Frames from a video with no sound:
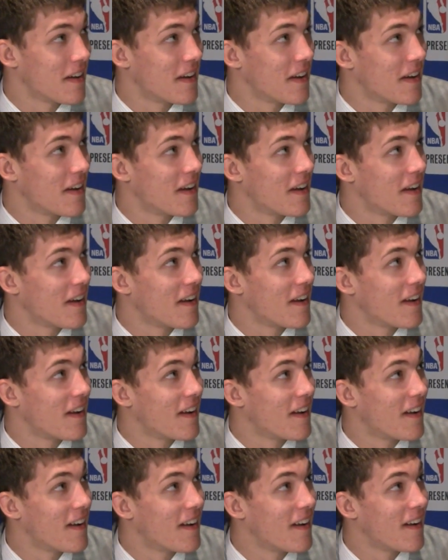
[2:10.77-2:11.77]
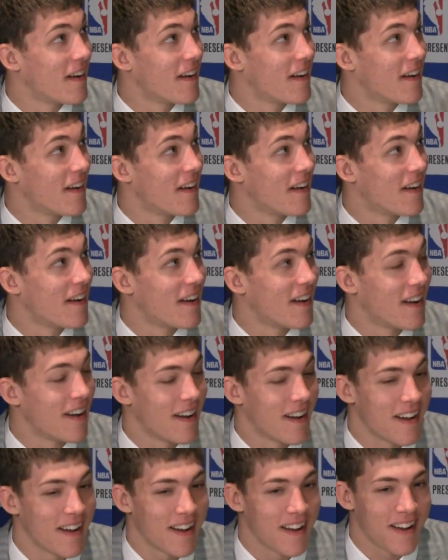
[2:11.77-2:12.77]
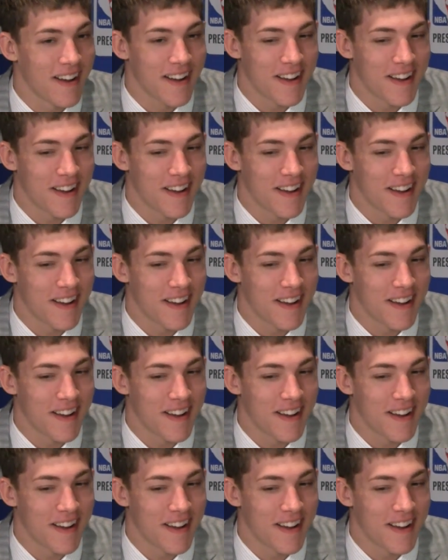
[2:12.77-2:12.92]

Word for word: Not any like uh, cars or.